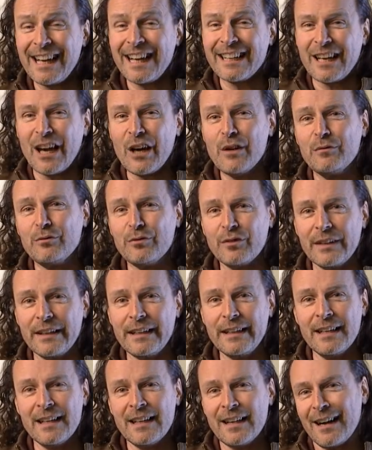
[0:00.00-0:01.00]
and
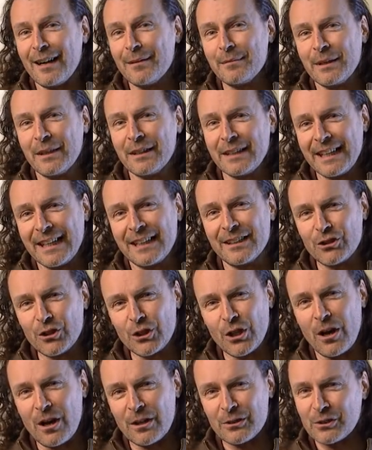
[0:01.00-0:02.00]
hopefully I'm going to get a
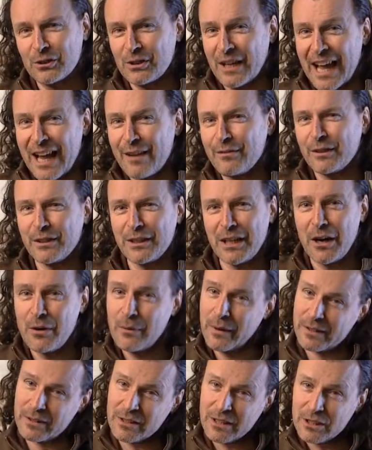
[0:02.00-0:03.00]
chance to have a
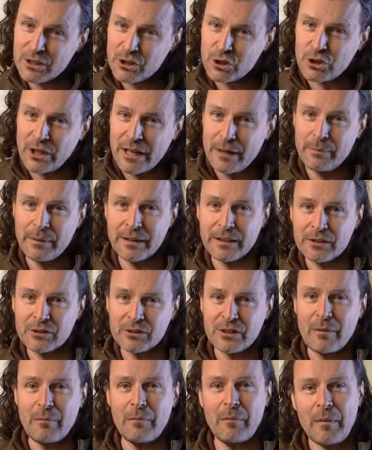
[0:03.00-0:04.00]
go at shaping
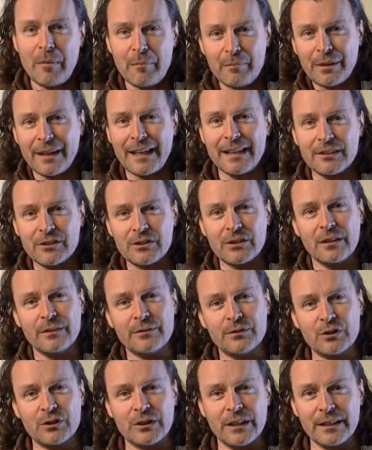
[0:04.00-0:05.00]
some plates
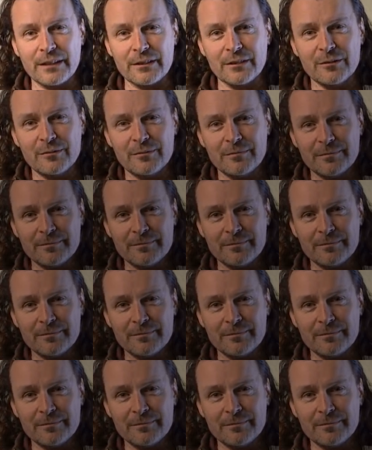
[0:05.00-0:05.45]
of steel.